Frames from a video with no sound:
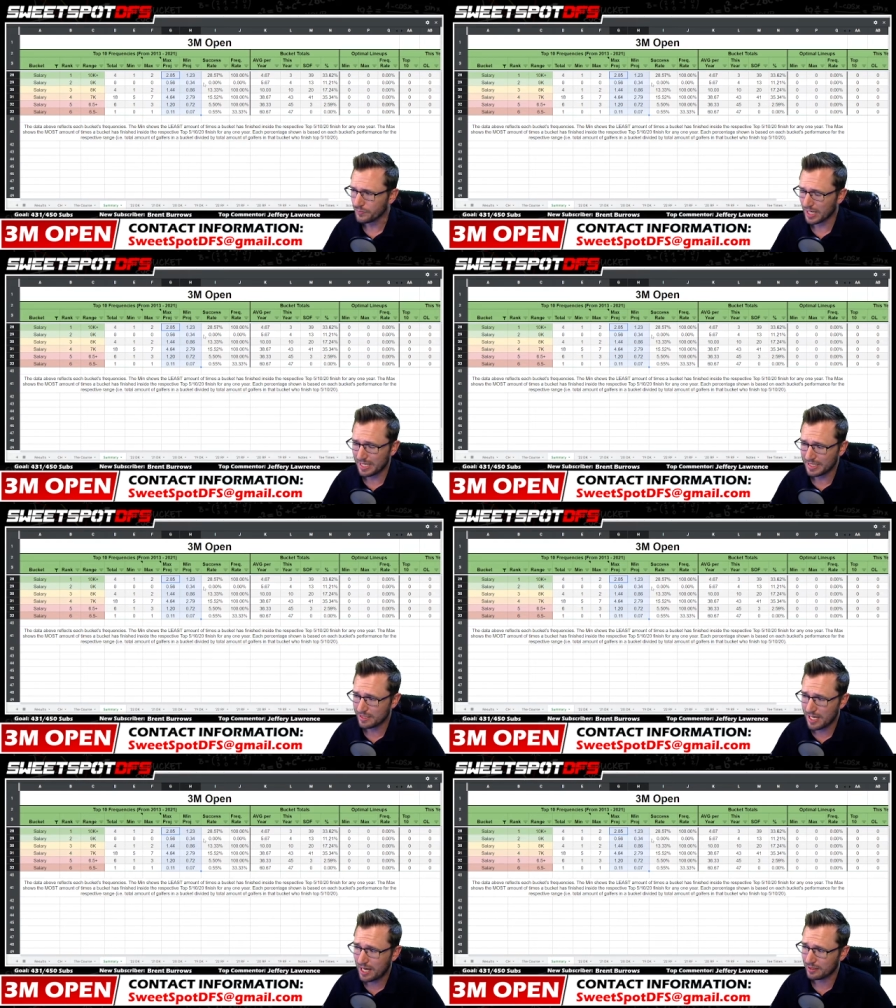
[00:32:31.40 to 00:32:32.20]
I did
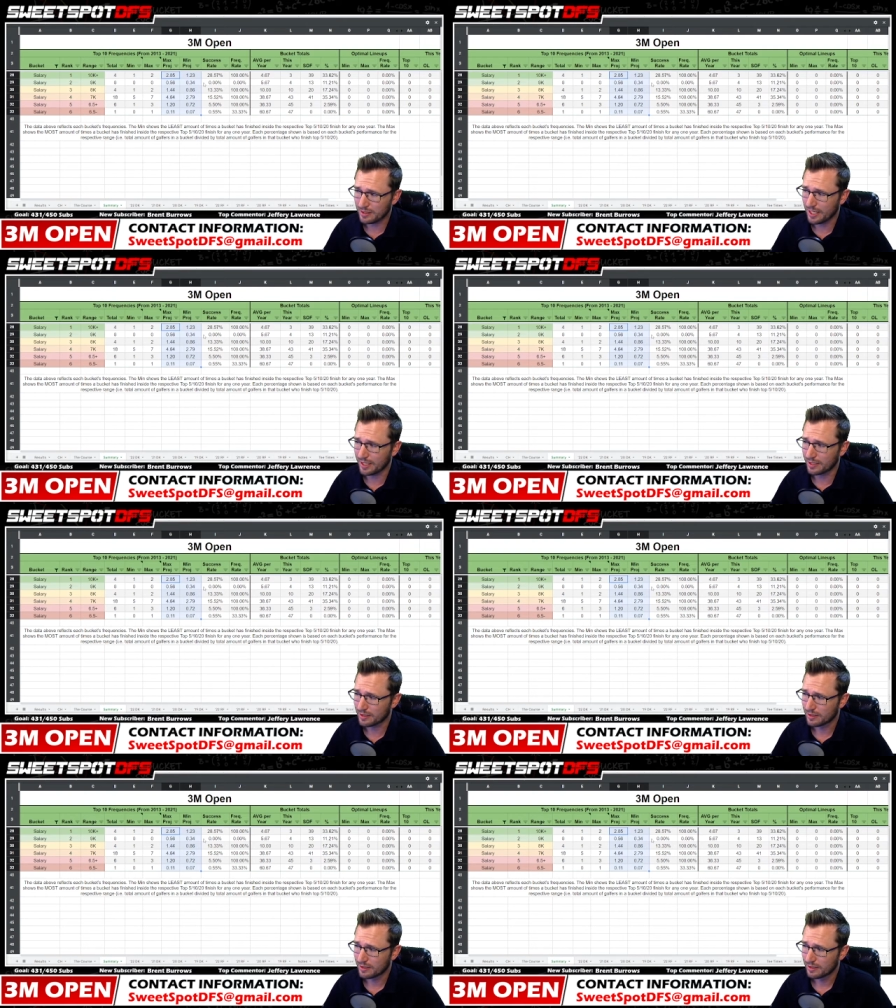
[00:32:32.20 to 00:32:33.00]
not like
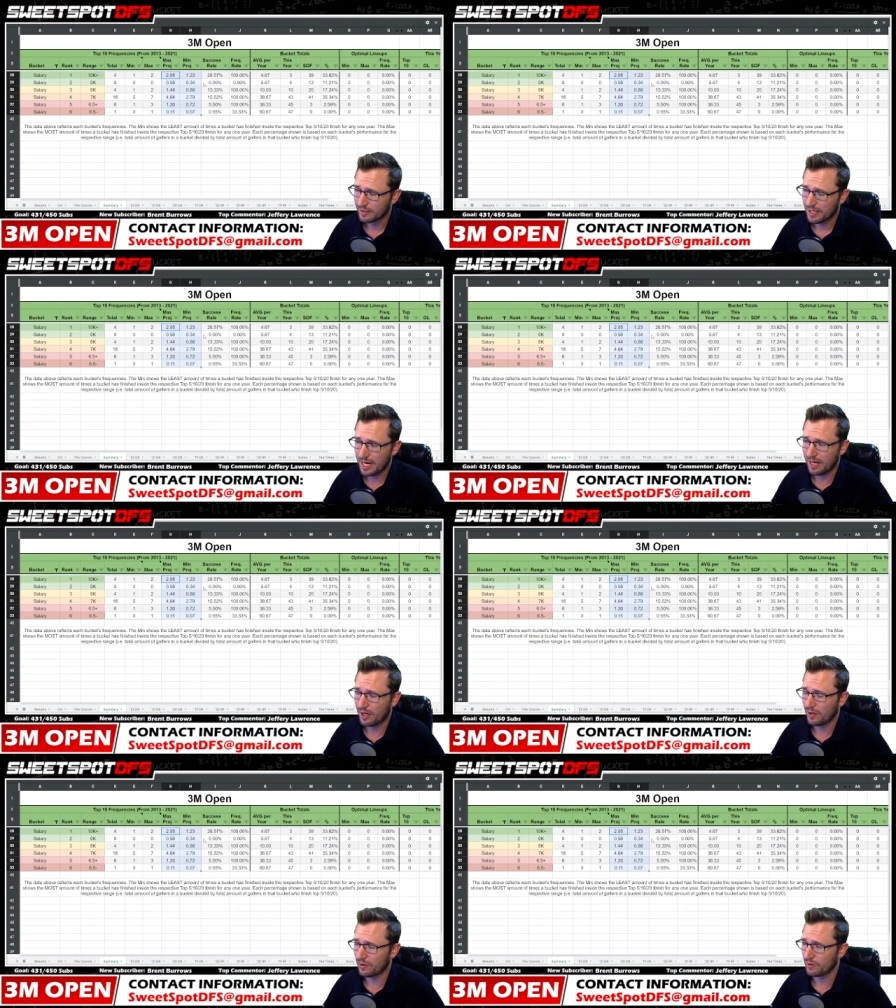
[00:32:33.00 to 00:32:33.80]

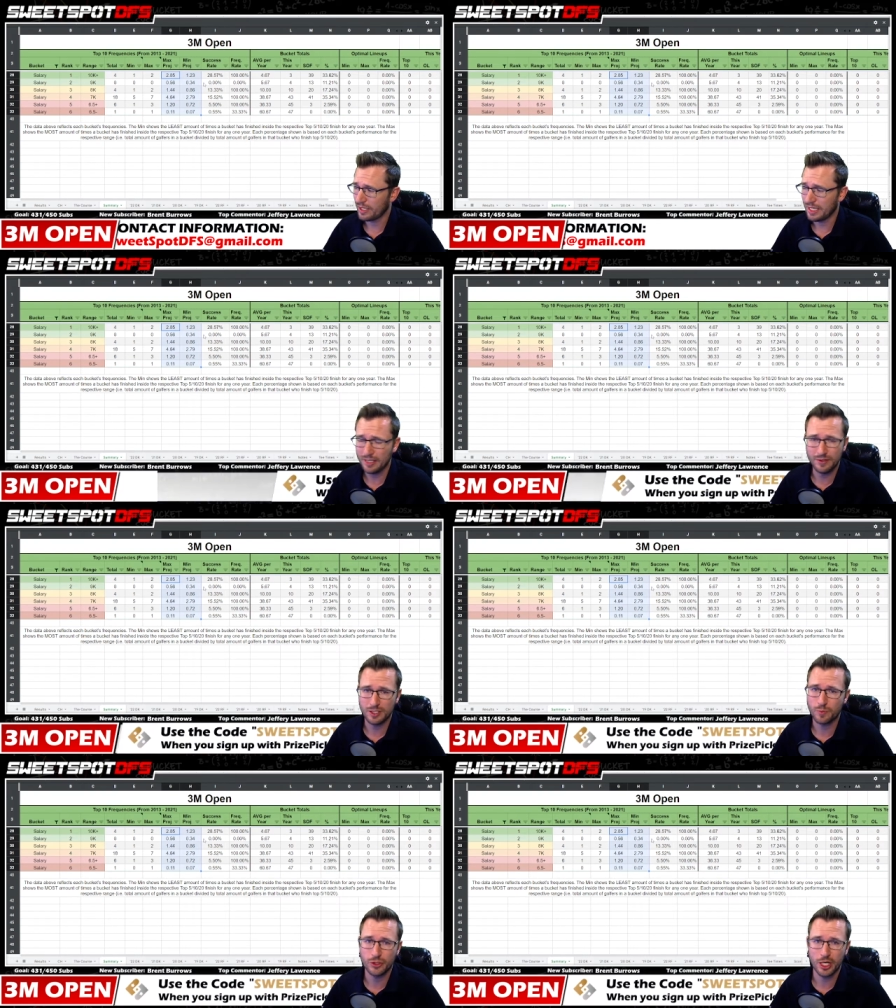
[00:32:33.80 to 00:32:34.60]
how any of these
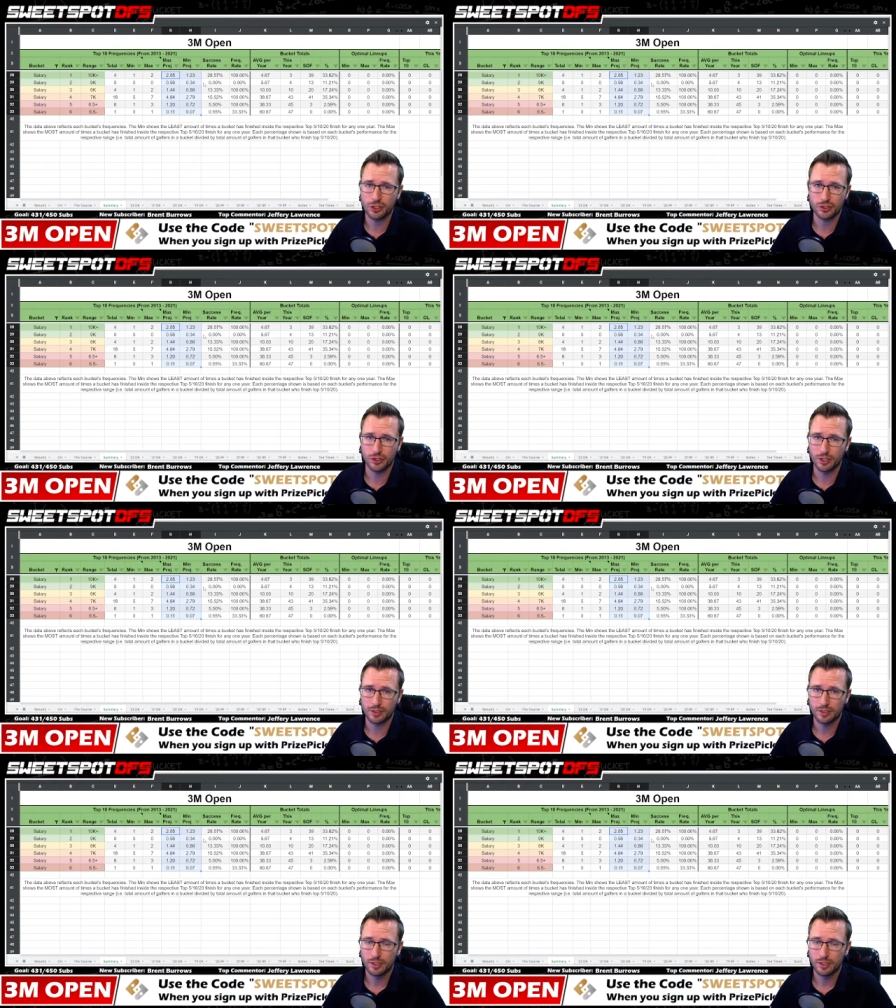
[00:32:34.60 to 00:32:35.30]
projections looked.